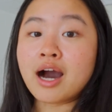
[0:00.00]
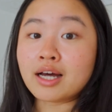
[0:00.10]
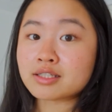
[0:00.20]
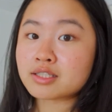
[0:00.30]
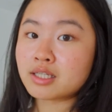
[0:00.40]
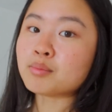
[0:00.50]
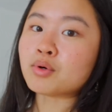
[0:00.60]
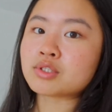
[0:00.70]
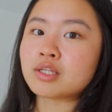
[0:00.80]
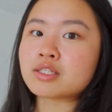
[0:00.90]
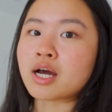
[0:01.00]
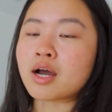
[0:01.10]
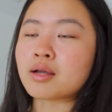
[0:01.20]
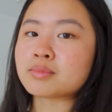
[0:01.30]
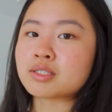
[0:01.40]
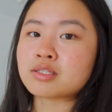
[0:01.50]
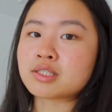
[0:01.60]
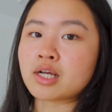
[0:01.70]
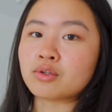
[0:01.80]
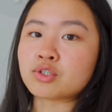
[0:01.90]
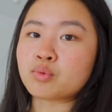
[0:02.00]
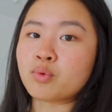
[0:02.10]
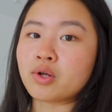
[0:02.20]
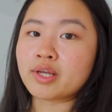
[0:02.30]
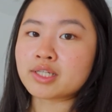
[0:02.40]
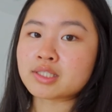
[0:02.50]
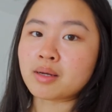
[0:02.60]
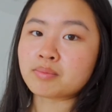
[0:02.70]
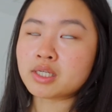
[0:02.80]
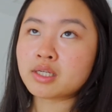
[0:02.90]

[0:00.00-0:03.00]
Honestly, most of the times the sellers will accept